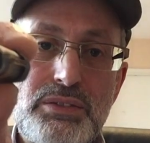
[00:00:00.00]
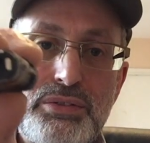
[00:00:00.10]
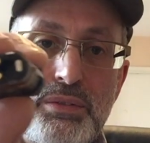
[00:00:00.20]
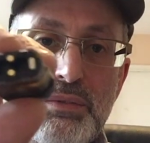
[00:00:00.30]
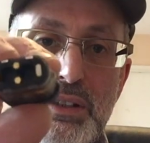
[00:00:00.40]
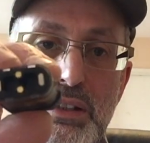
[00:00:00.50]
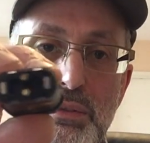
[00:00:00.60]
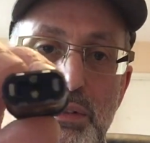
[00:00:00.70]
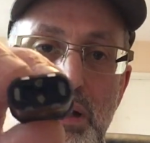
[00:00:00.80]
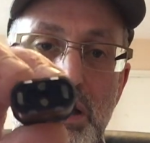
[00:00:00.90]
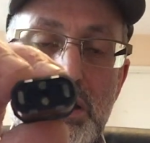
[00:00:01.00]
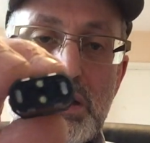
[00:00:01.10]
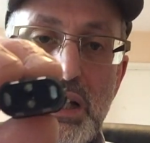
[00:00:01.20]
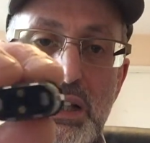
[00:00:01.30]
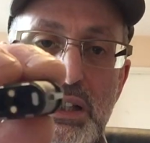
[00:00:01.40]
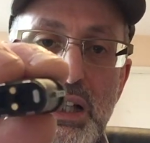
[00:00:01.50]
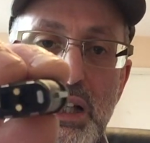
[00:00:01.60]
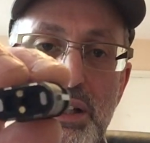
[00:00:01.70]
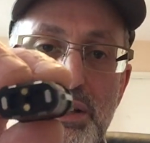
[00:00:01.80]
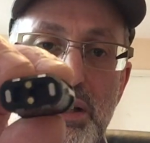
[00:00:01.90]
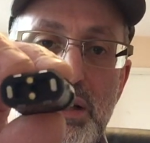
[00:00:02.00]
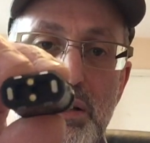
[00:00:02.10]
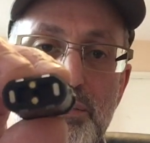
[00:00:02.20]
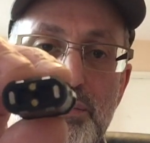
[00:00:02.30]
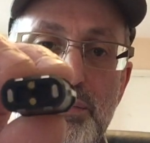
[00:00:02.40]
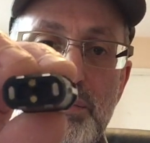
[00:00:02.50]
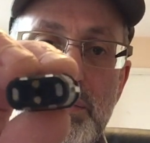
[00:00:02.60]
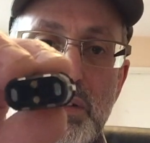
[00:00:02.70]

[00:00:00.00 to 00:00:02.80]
from the other side, and